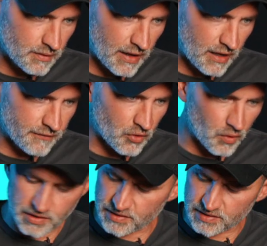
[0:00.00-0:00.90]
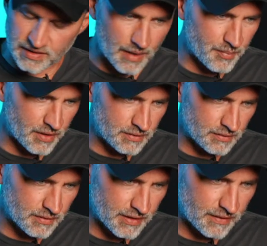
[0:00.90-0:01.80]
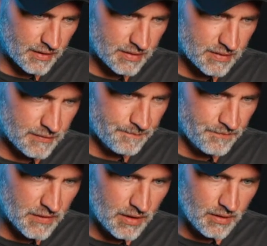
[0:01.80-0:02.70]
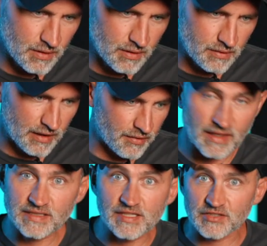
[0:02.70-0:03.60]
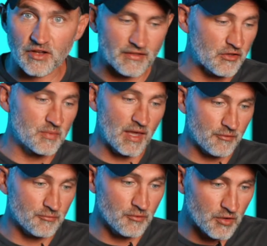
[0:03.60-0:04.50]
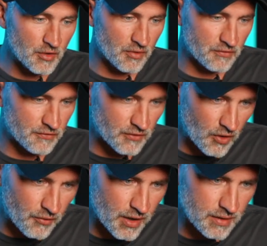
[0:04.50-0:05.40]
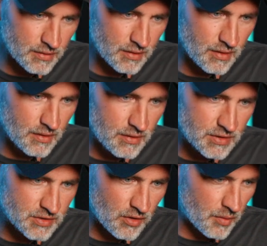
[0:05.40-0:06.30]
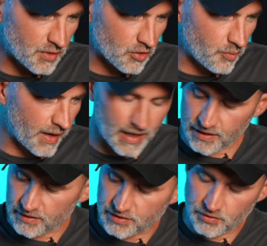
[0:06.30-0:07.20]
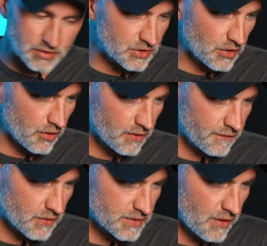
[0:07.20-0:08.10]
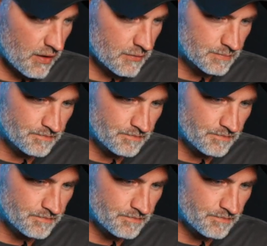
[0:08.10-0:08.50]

And of course, the stop button like this. Now, this is a song that you may really want to flow on. So I'm going to go back. Let's go ahead and start the first song.